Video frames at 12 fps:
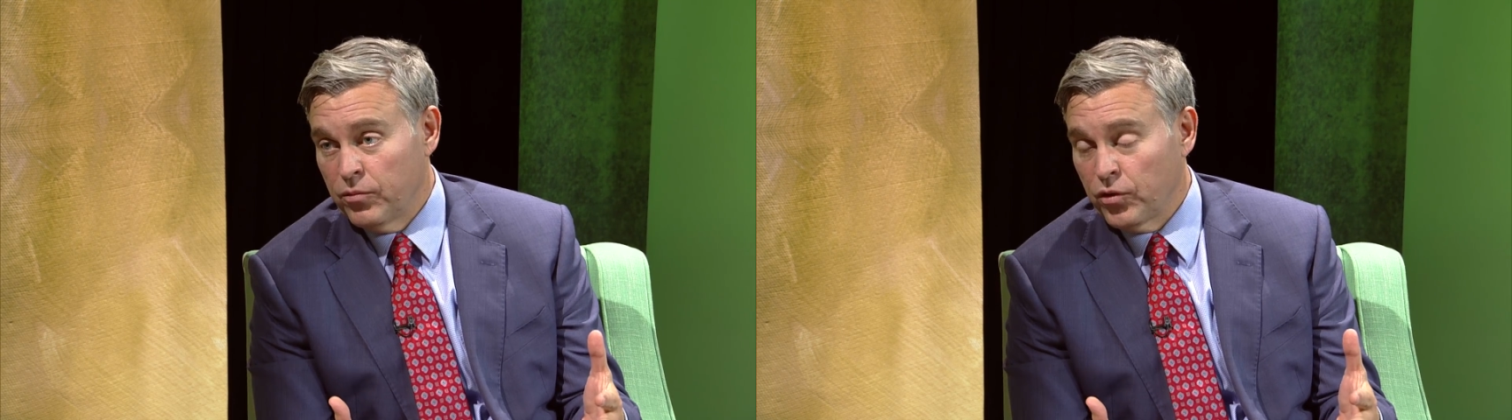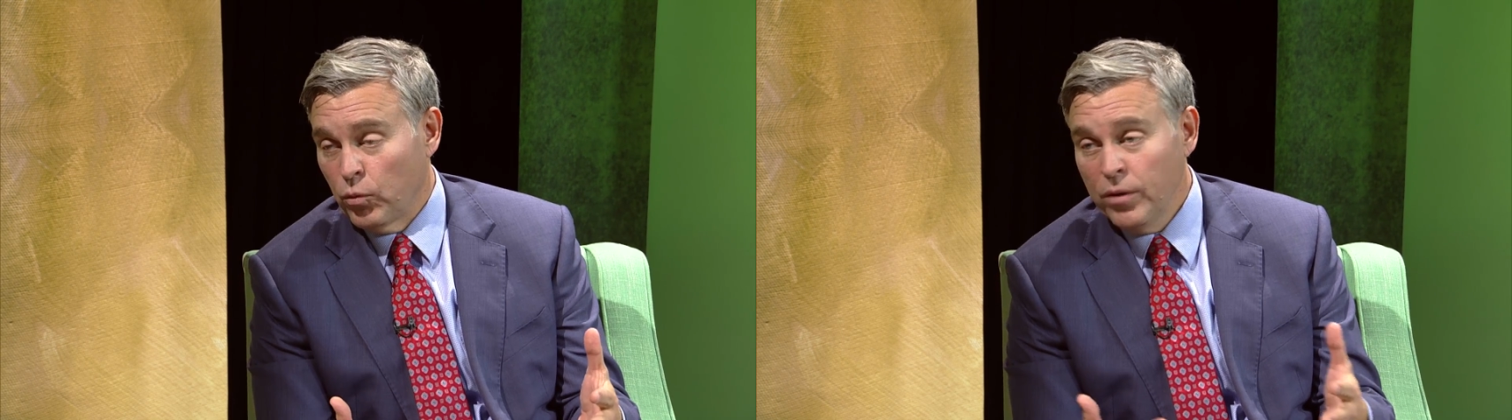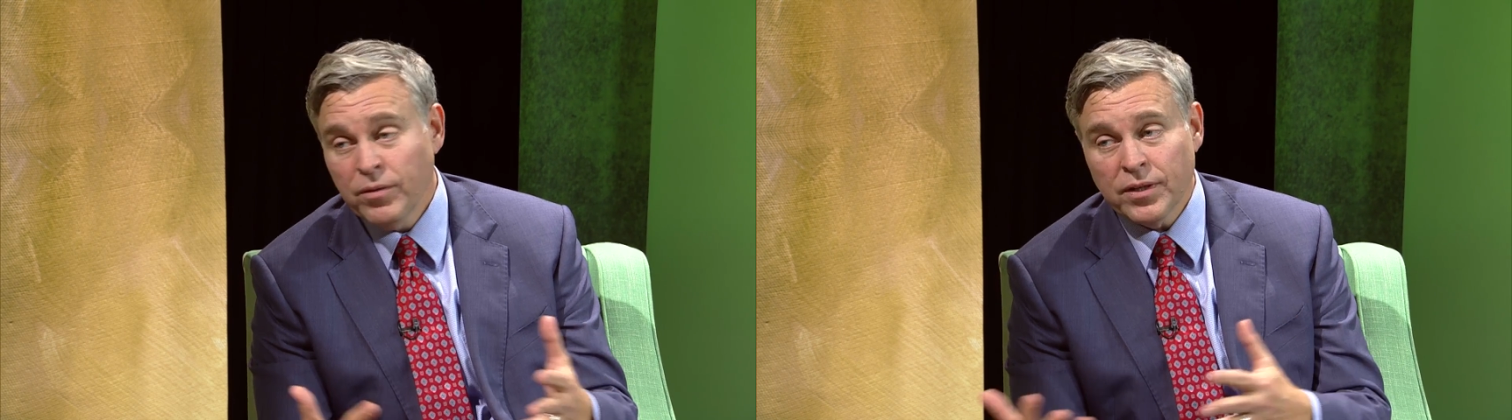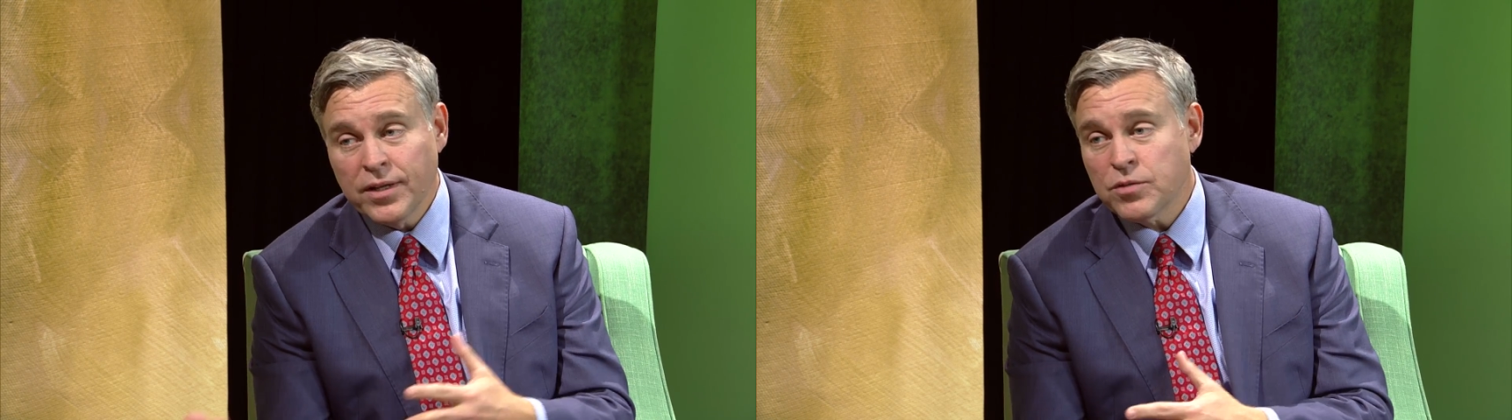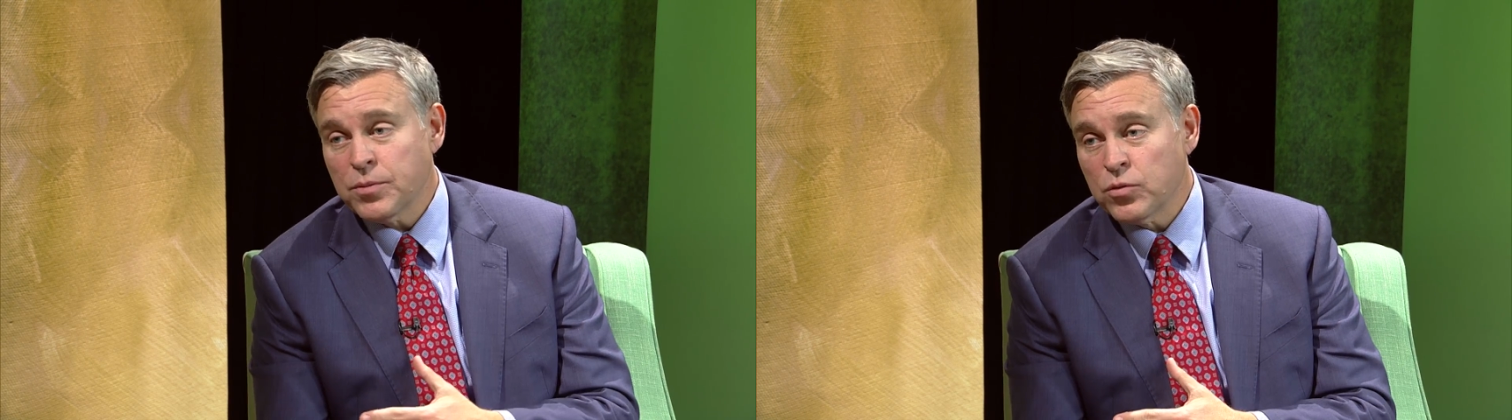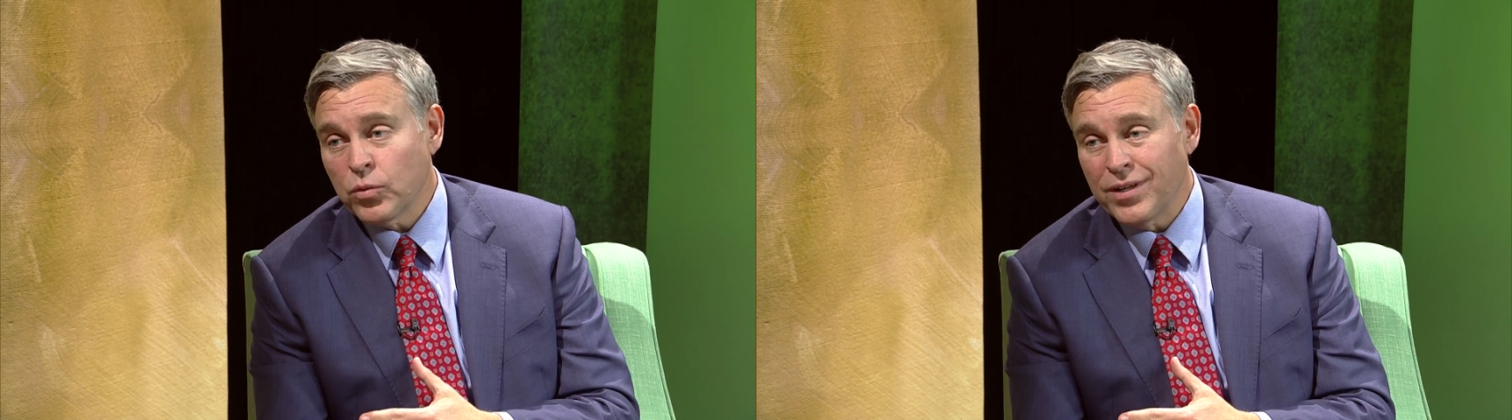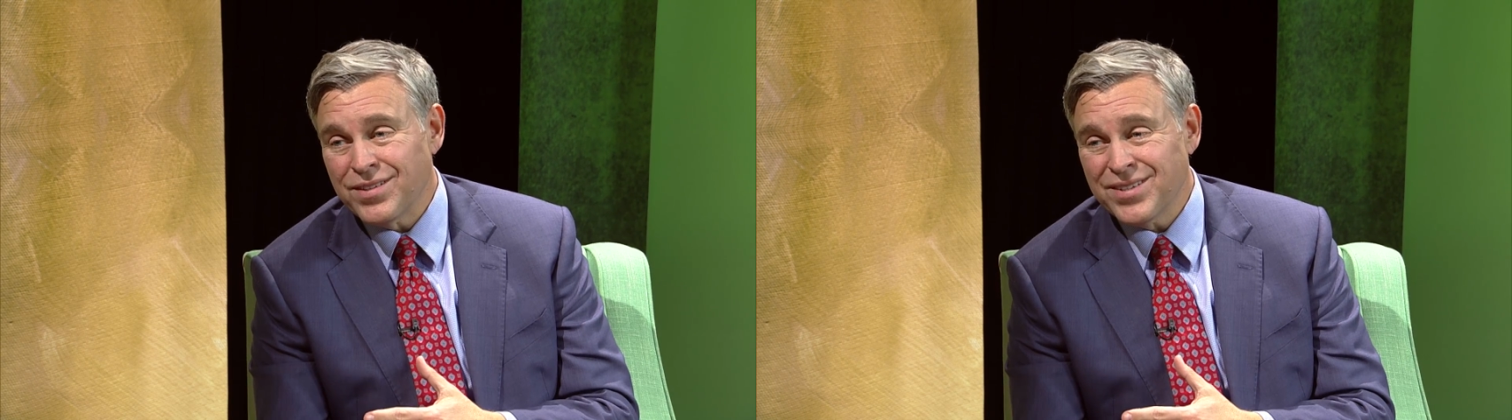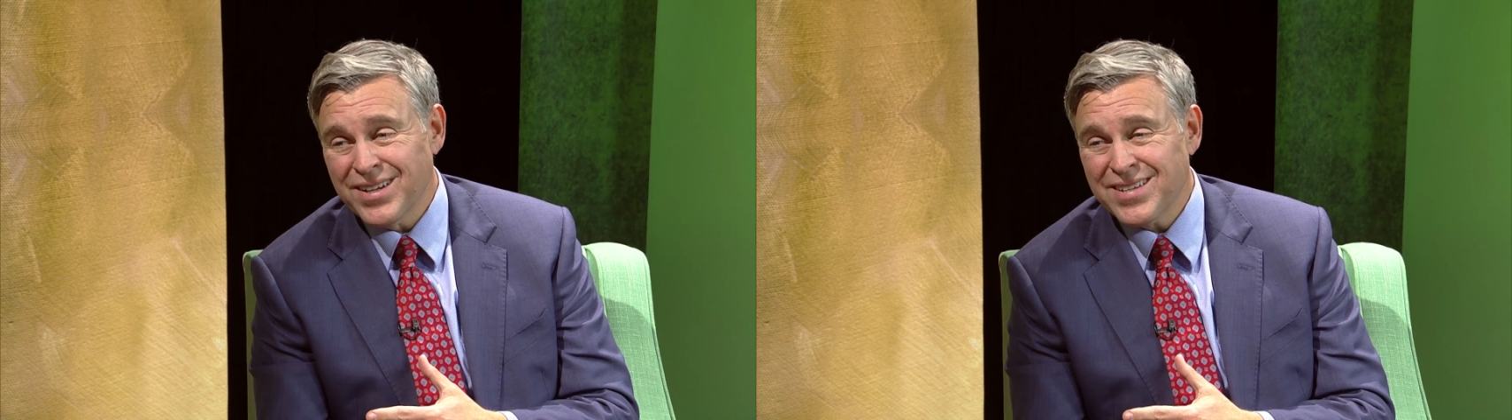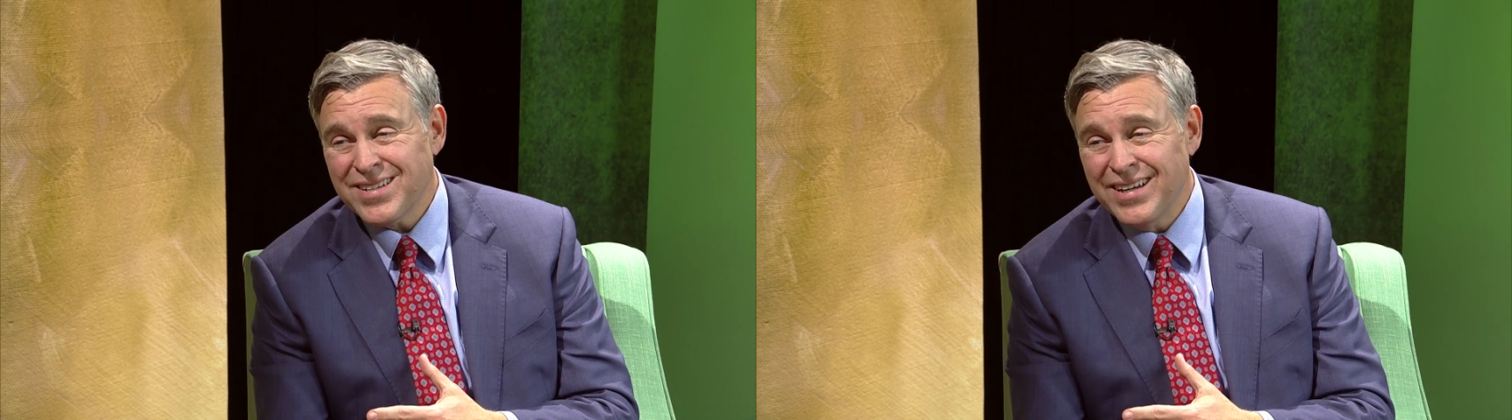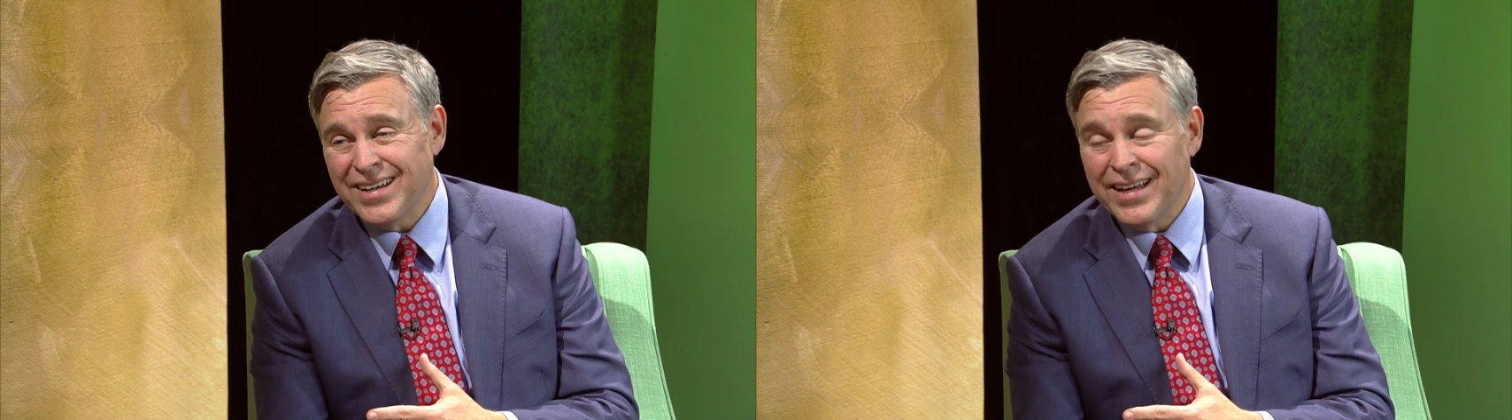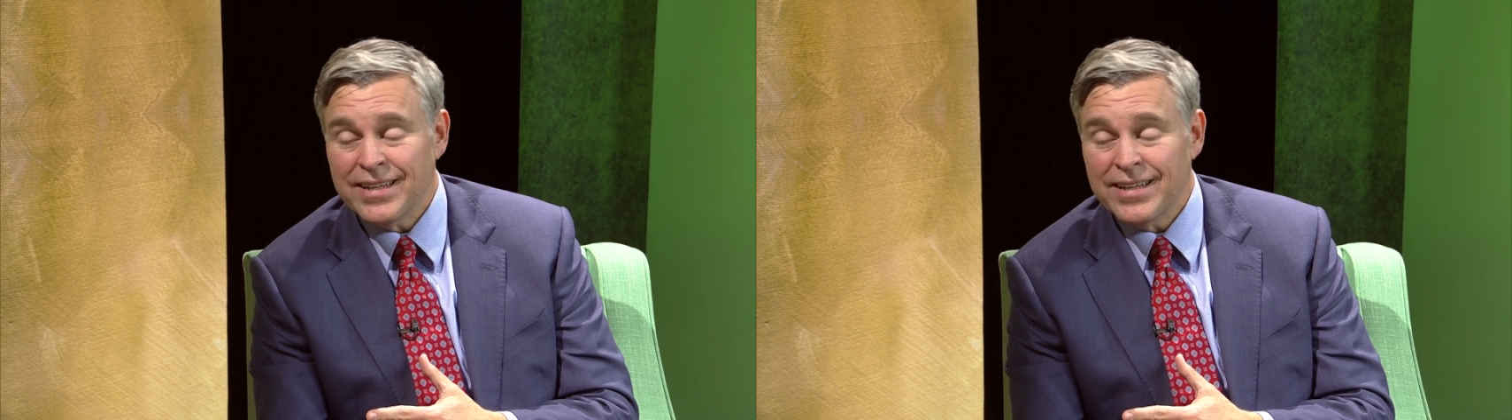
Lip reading: So we release between 16 and